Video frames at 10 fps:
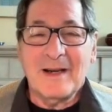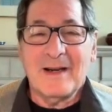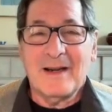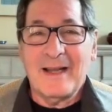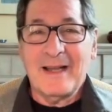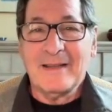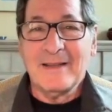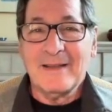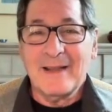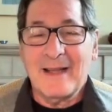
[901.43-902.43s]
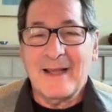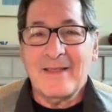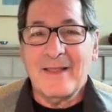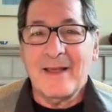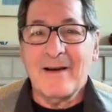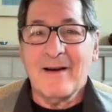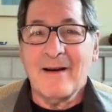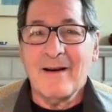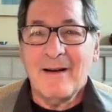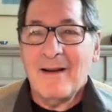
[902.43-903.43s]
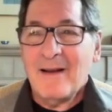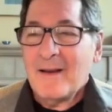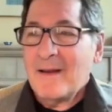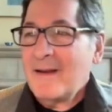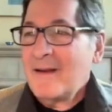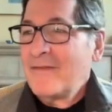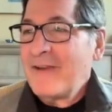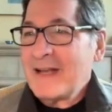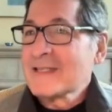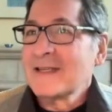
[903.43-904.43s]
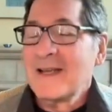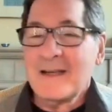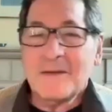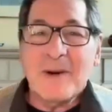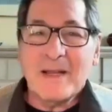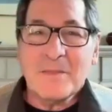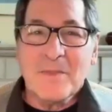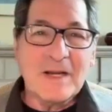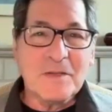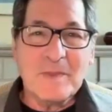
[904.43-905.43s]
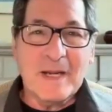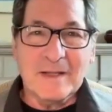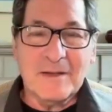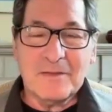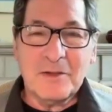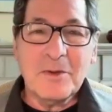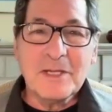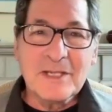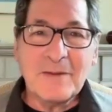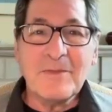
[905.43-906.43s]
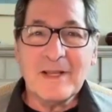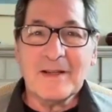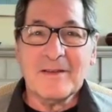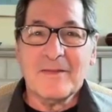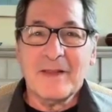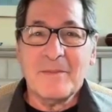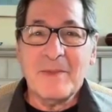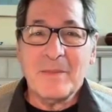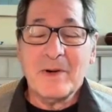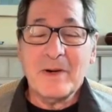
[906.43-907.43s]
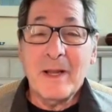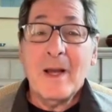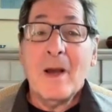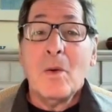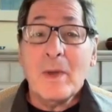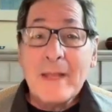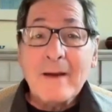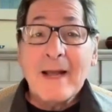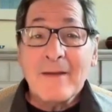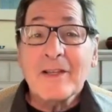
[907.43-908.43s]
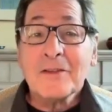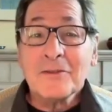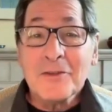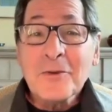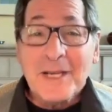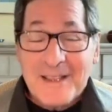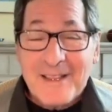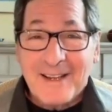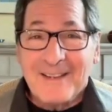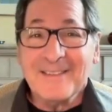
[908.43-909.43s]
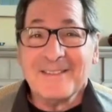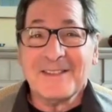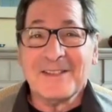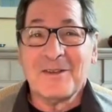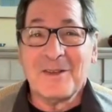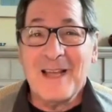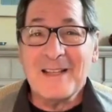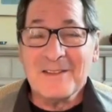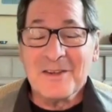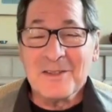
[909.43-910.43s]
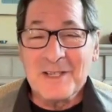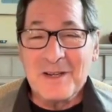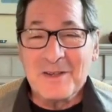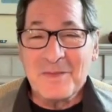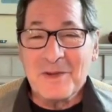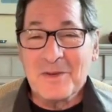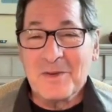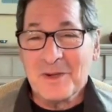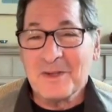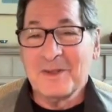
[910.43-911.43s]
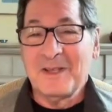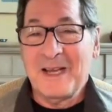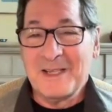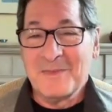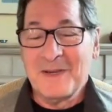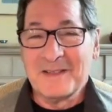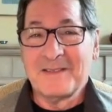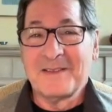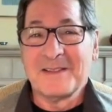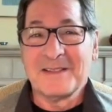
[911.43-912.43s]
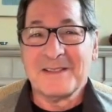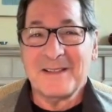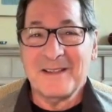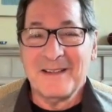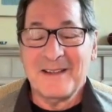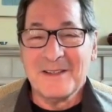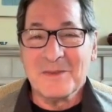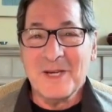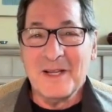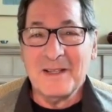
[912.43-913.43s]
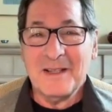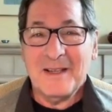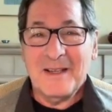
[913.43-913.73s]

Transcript: and they are fascinated by the prospect of doing something for their memory without having to do anything. So that turns out to be a critical aspect of this as well.